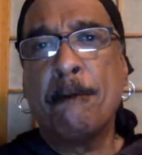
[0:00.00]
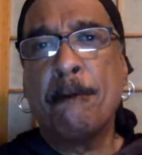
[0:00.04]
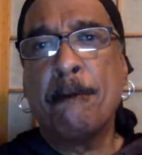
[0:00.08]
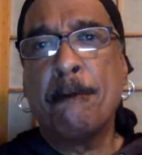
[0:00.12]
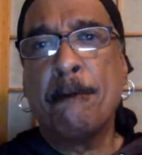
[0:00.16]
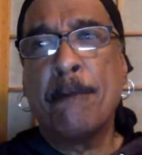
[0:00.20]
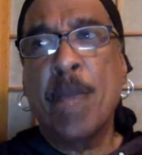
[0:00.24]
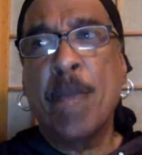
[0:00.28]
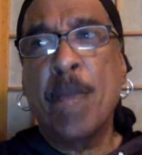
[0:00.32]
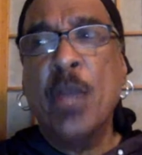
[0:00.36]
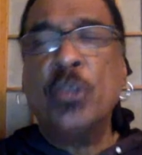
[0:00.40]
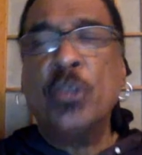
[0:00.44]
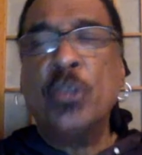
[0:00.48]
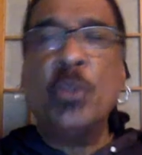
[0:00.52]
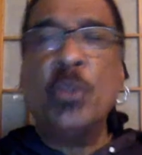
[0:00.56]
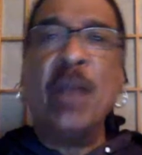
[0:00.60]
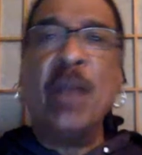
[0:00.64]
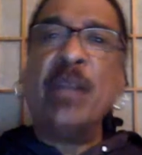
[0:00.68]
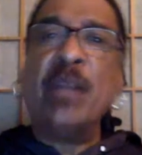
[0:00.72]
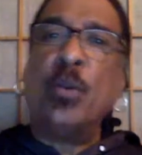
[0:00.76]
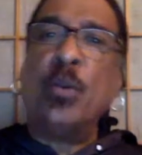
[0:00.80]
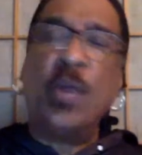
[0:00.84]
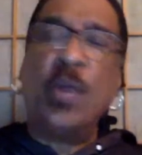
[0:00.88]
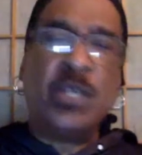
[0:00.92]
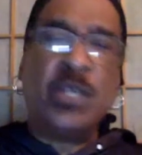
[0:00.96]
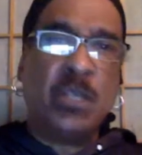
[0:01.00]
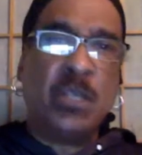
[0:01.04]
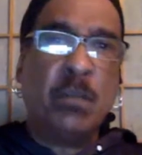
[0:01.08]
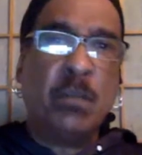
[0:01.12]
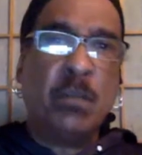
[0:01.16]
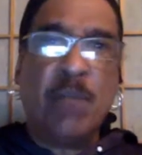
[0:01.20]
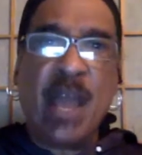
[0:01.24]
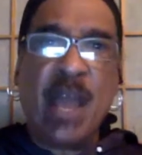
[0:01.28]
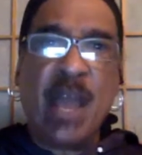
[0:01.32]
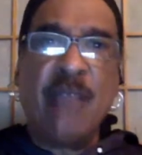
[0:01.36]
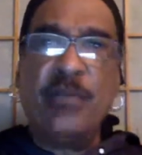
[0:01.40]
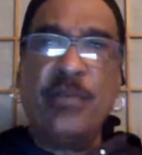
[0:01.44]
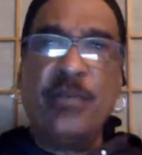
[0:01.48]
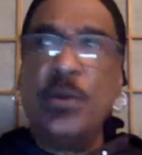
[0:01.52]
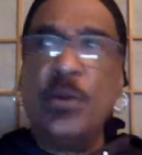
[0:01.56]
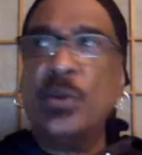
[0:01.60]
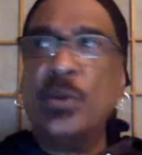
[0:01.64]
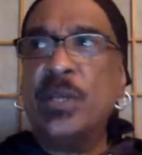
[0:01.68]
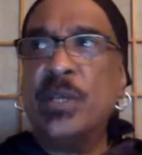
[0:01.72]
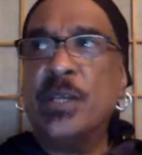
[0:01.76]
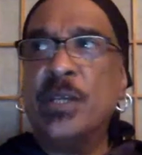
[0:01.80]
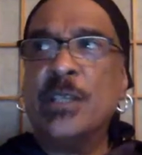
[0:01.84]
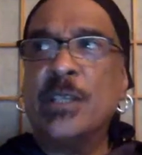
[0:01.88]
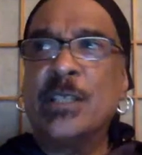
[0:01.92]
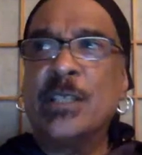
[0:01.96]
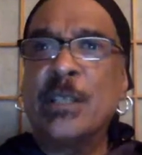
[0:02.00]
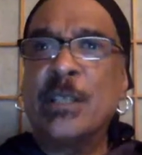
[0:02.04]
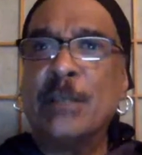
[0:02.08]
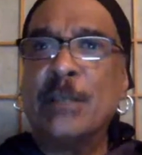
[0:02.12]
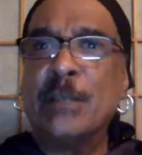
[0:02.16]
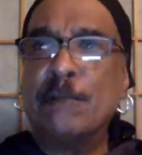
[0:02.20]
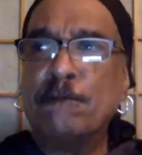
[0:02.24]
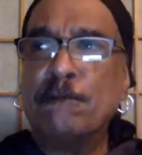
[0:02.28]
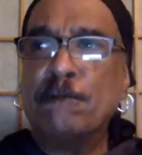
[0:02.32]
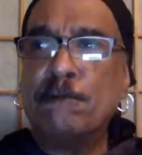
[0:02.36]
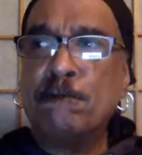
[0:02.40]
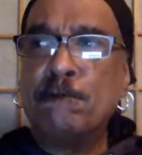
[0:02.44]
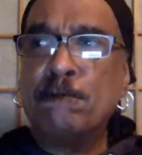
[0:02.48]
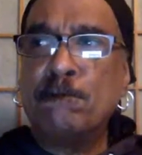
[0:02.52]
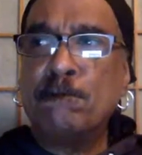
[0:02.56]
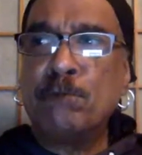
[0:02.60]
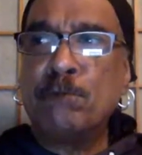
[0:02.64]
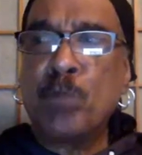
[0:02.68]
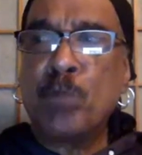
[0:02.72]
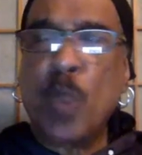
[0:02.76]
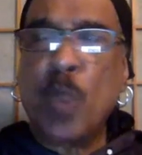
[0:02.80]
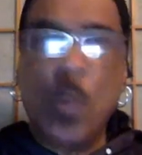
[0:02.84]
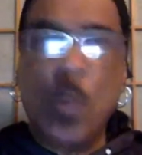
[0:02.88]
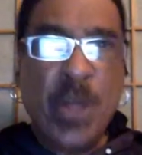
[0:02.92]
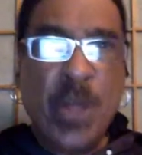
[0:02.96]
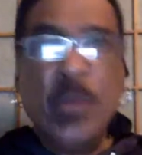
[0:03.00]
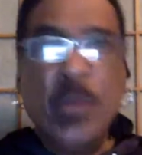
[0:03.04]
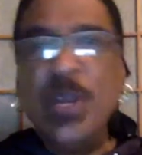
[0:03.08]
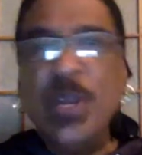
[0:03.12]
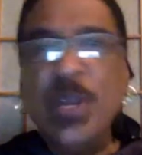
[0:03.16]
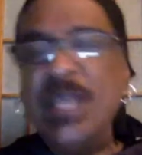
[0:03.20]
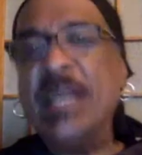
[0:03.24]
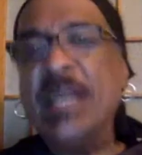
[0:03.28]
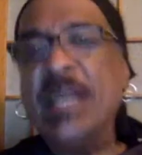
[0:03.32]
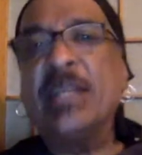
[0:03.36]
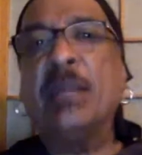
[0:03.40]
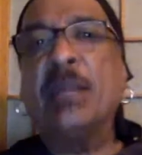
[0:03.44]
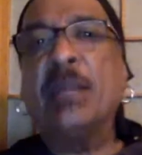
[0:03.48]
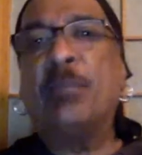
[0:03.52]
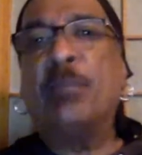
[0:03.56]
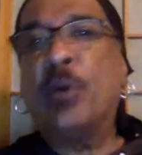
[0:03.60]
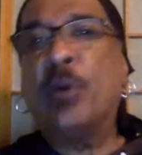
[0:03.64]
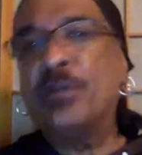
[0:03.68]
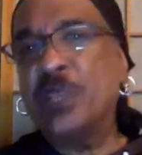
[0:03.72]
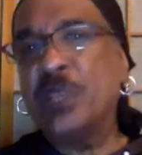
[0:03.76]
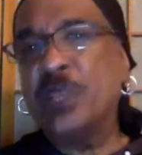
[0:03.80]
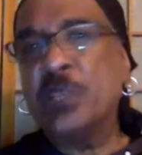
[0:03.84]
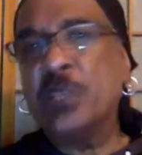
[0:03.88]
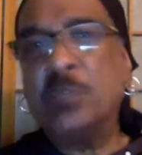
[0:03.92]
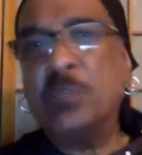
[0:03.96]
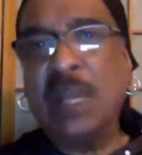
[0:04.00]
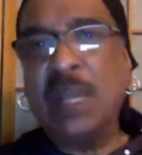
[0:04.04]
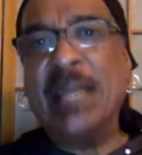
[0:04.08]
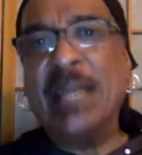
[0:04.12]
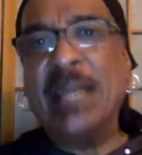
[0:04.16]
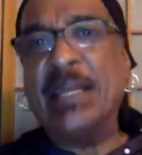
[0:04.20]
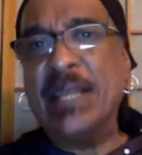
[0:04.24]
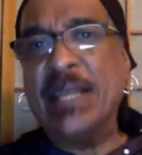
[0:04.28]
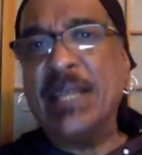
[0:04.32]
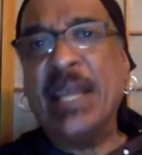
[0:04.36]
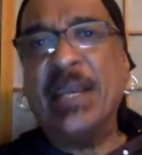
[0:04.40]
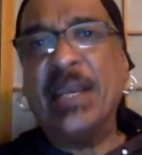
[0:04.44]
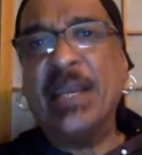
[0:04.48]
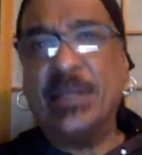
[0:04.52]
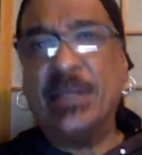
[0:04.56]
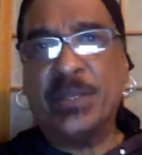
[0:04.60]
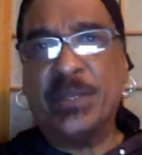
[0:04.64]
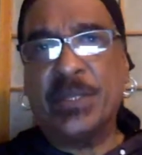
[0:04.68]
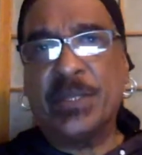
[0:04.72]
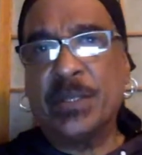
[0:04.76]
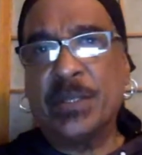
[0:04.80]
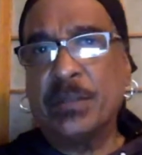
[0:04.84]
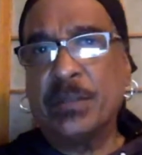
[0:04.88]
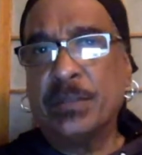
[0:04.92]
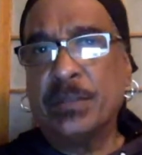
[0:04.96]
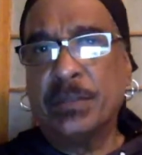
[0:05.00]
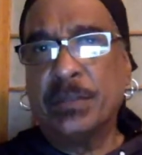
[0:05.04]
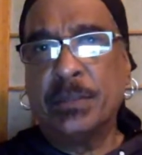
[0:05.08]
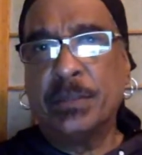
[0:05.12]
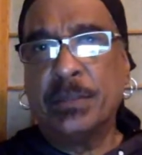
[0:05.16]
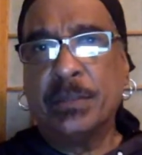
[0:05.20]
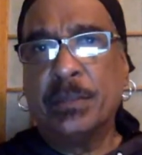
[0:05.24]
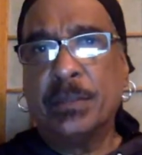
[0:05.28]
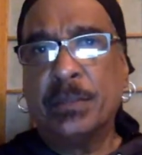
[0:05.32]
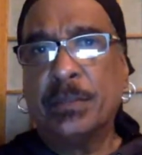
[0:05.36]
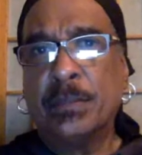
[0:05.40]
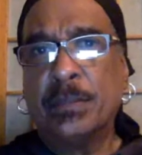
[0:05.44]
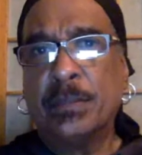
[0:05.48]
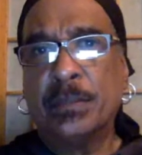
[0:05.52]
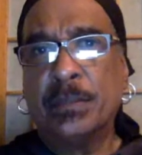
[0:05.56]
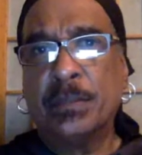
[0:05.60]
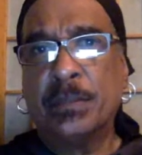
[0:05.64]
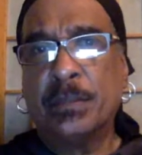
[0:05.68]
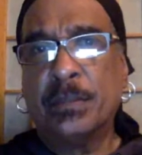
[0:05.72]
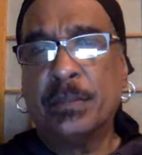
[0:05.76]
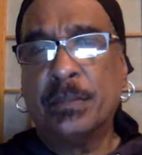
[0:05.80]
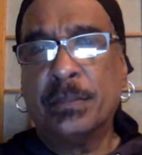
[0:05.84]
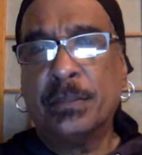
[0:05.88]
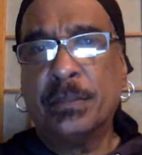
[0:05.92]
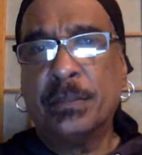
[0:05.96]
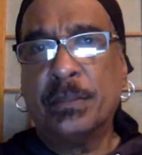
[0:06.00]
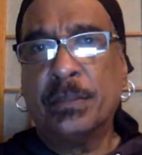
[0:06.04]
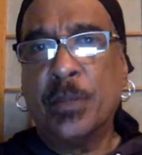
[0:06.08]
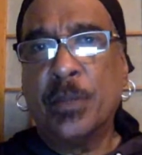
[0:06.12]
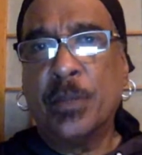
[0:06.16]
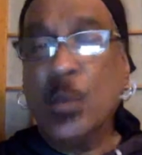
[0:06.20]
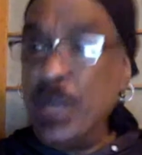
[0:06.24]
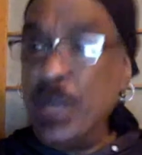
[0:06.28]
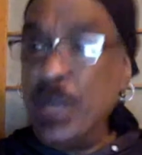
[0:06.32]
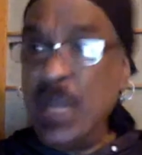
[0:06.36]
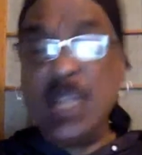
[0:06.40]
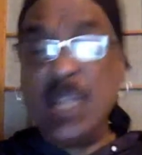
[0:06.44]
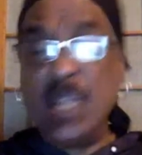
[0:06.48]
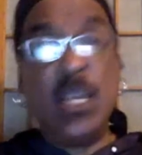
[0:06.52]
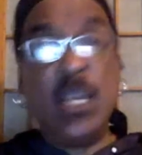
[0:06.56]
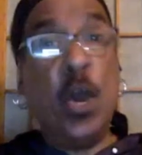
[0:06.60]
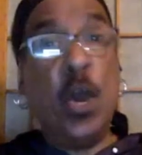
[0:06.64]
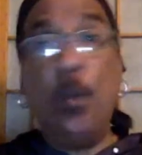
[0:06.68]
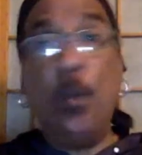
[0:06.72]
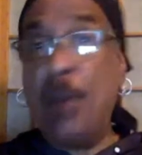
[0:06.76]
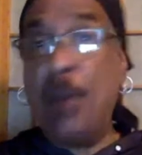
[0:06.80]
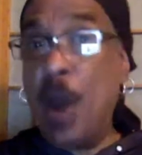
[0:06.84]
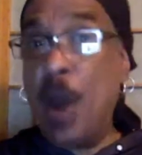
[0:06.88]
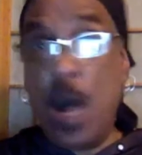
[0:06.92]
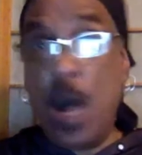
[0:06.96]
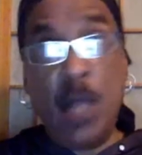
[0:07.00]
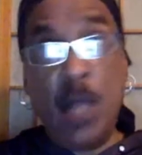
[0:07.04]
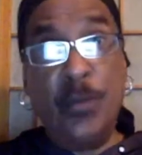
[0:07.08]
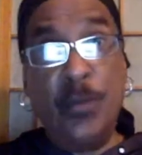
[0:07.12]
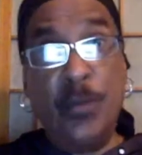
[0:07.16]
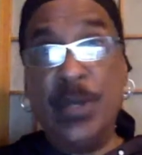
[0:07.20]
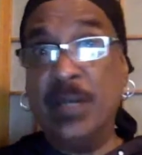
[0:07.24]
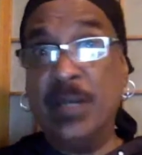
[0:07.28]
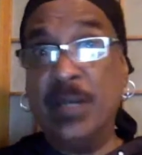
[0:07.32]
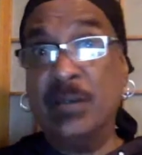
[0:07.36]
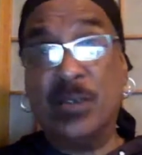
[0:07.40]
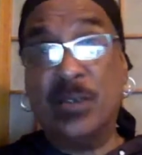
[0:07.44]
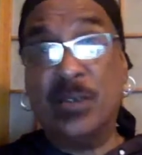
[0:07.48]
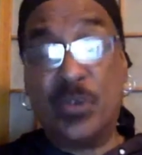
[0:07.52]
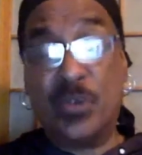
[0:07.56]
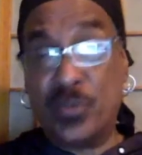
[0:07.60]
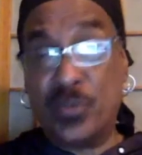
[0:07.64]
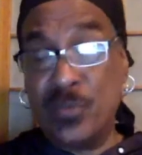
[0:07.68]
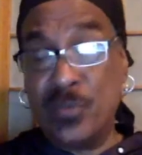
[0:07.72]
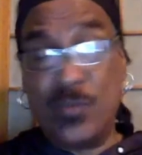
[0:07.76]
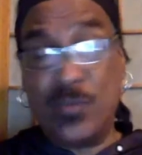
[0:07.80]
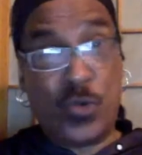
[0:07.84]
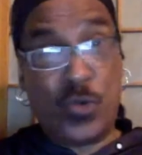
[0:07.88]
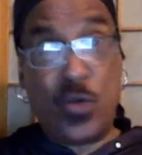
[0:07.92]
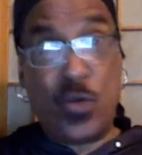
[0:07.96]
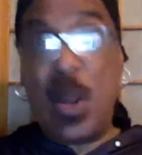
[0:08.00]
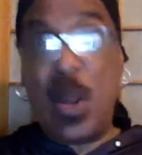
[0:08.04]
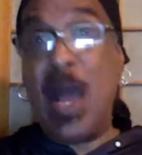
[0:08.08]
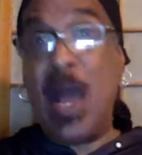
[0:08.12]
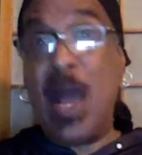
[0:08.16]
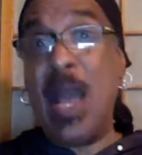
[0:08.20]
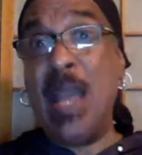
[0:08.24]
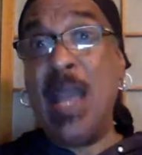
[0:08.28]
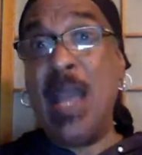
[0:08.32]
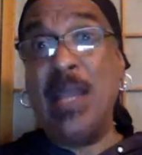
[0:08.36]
So my question to black folk is, when are we getting up off this plank of nails? We can yelp, holler, and cry,